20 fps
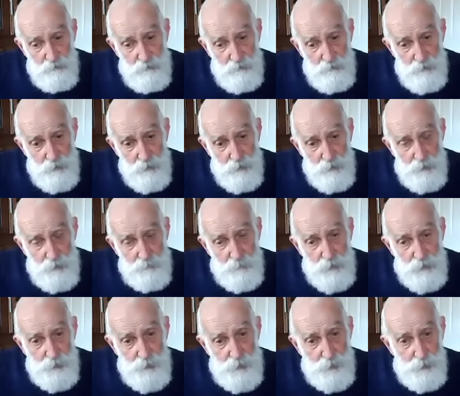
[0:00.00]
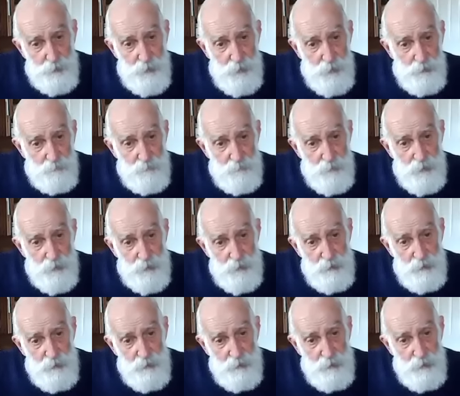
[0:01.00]
grass being chewed up by
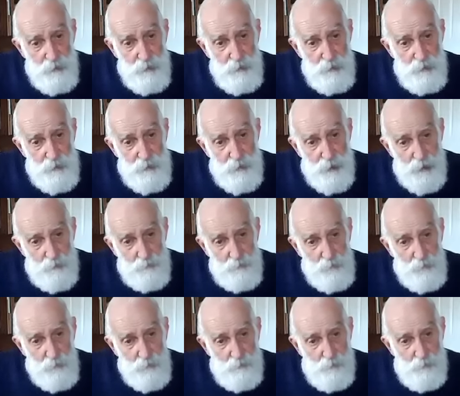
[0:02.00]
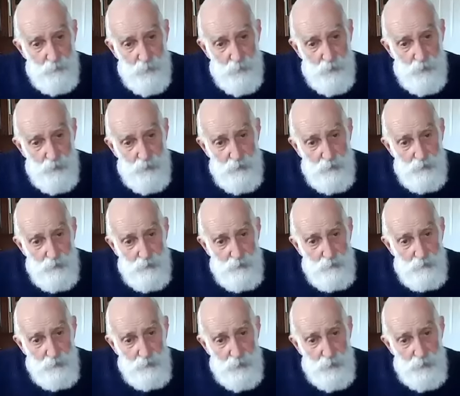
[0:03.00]
a hungry animal.
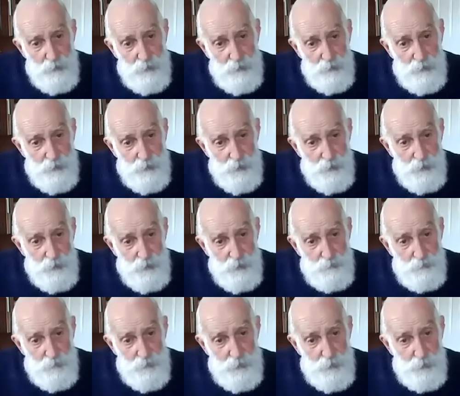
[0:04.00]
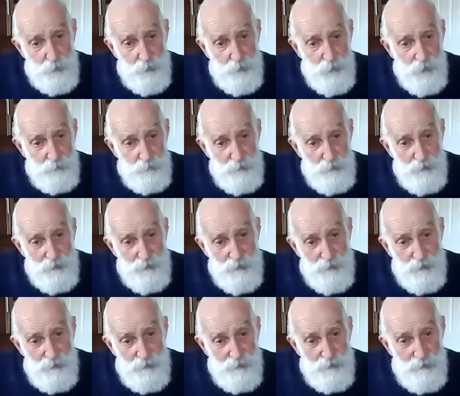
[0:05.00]
Why should the grass be chewed
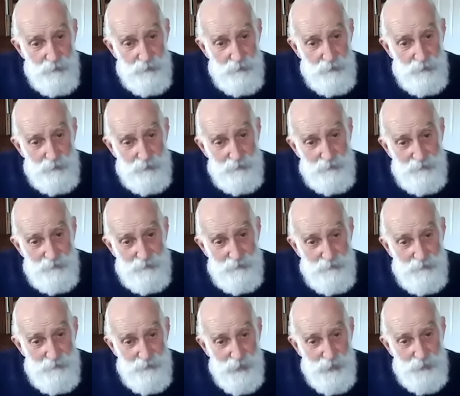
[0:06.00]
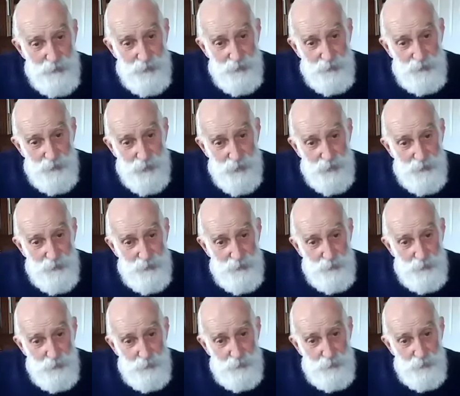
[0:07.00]
up? Nature red in
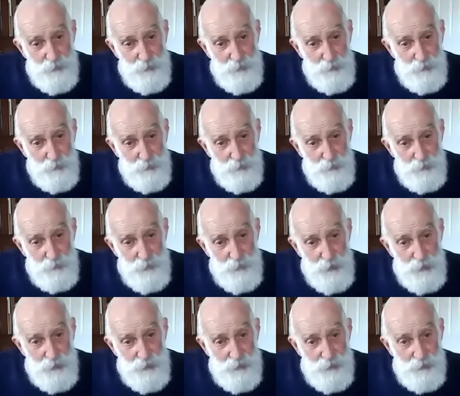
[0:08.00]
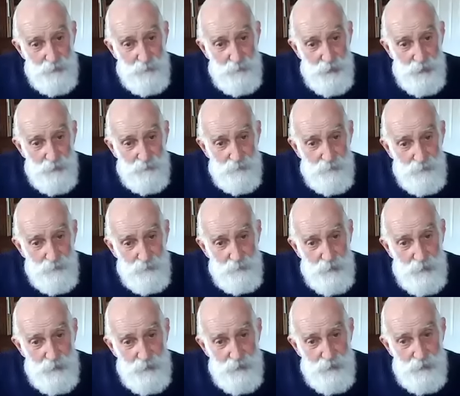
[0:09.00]
tooth and claw. Nature's wonderful,
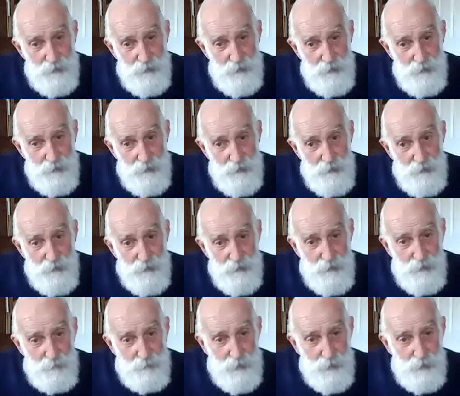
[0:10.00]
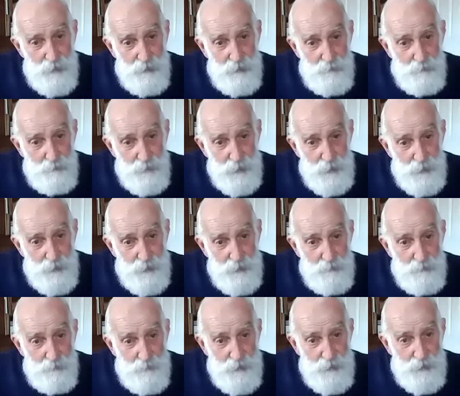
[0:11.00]
but it's a pretty
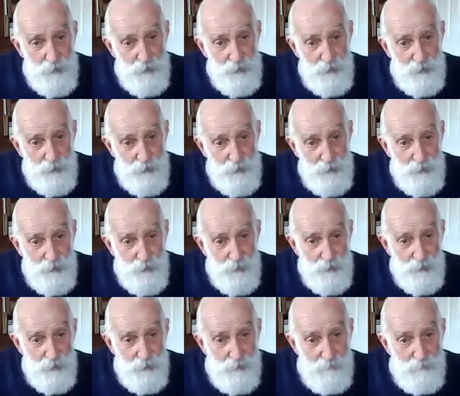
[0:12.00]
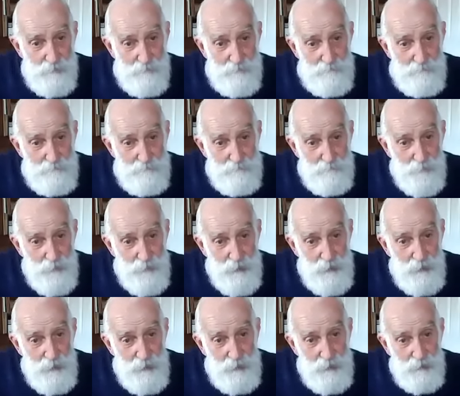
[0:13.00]
bloody business, isn't
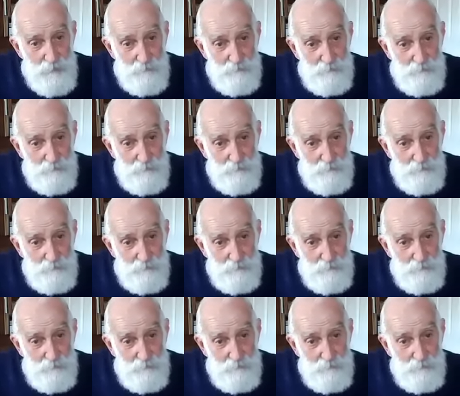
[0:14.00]
it?